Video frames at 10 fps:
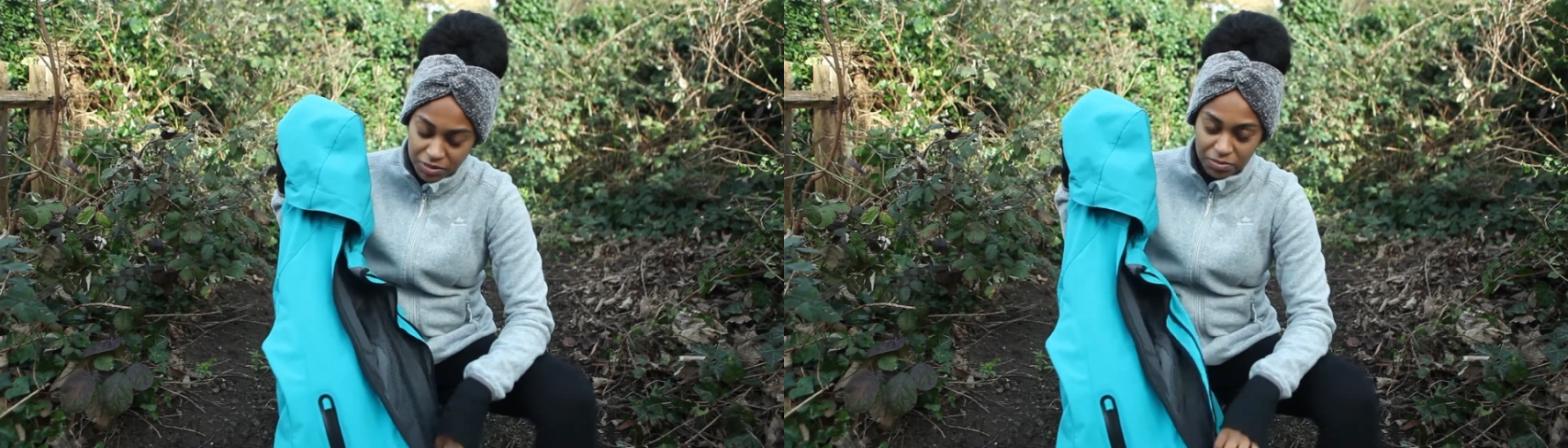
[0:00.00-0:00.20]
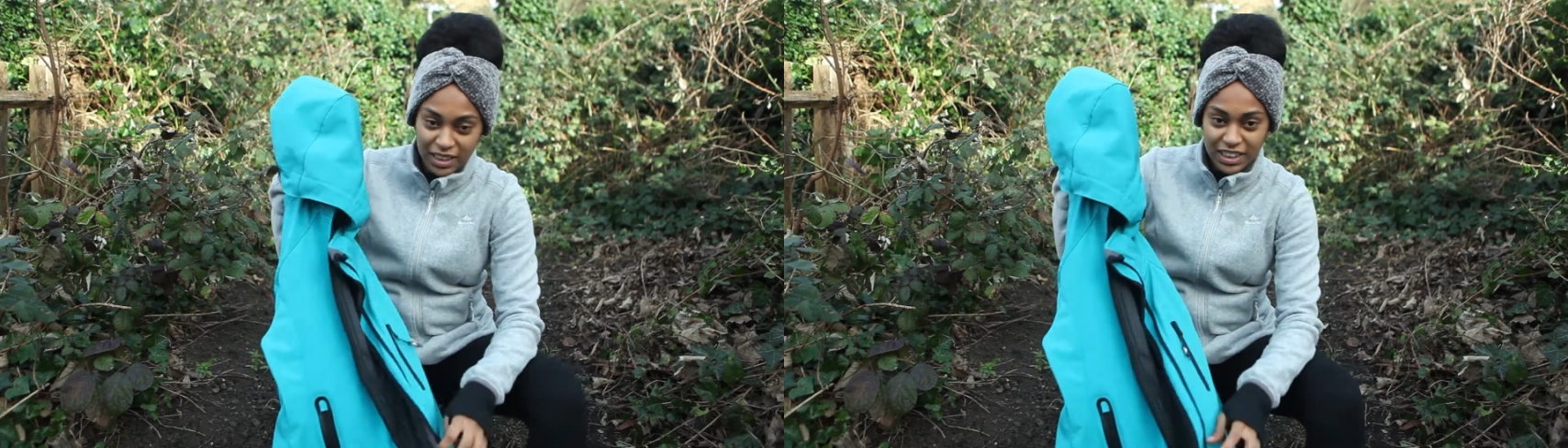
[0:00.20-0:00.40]

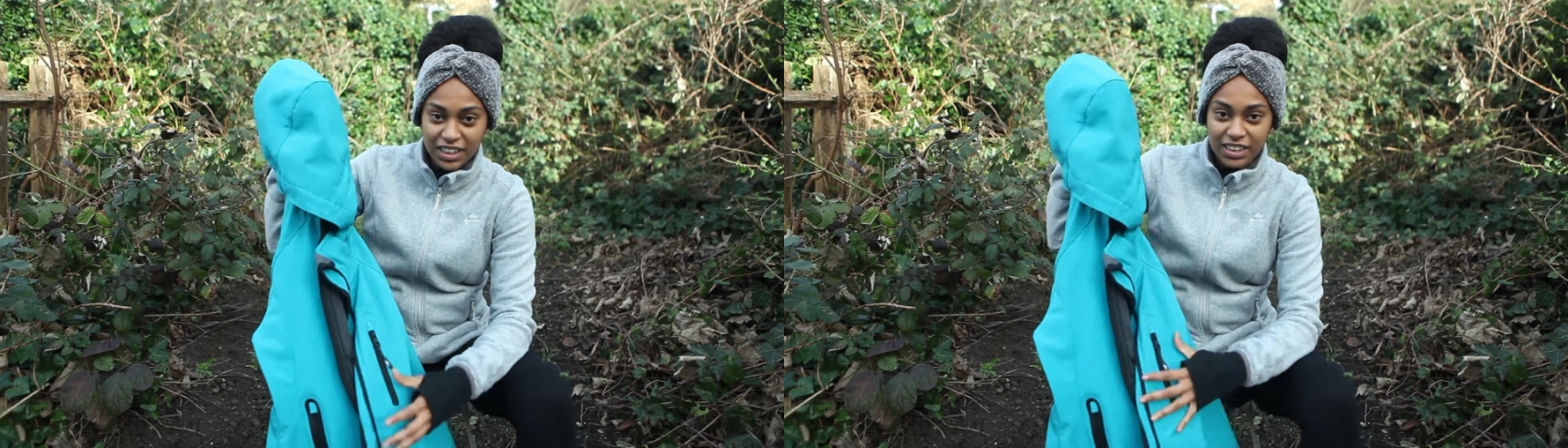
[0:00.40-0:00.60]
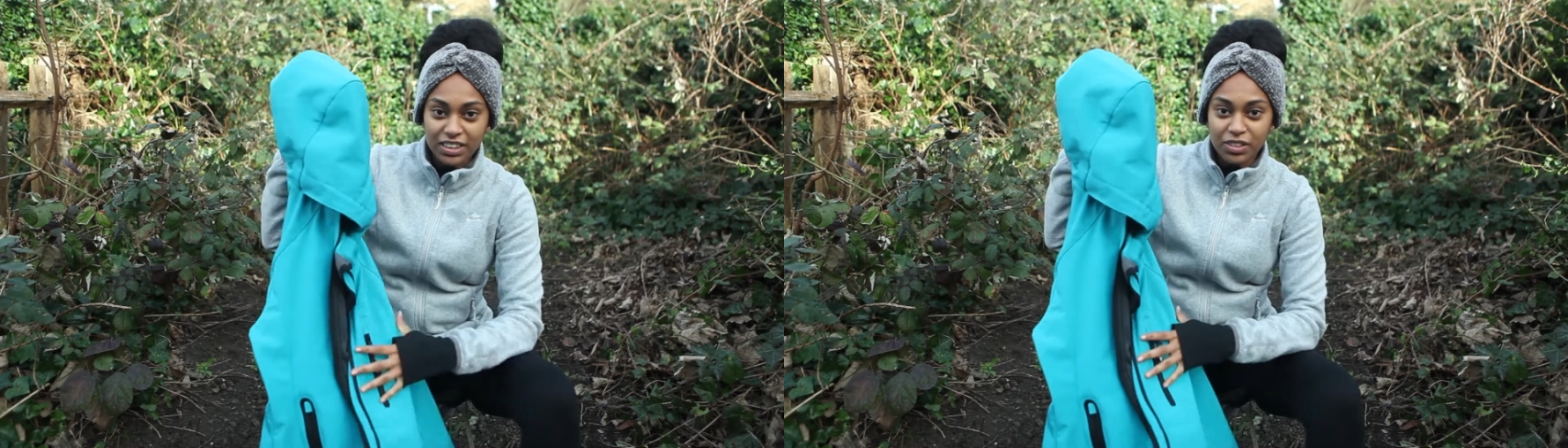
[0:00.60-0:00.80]
is my
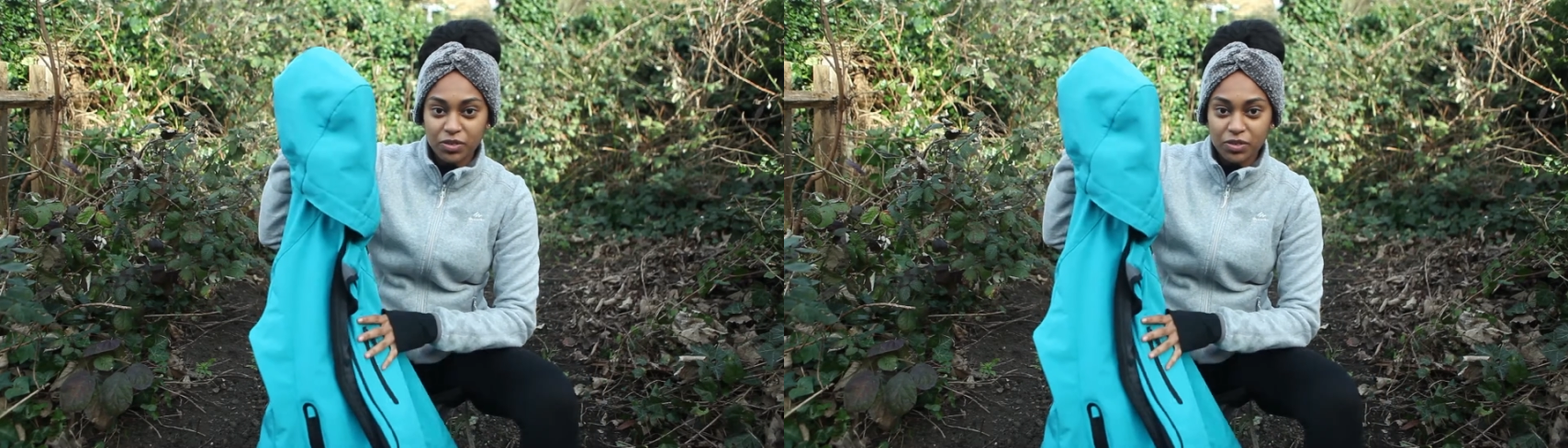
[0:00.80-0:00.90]
jacket.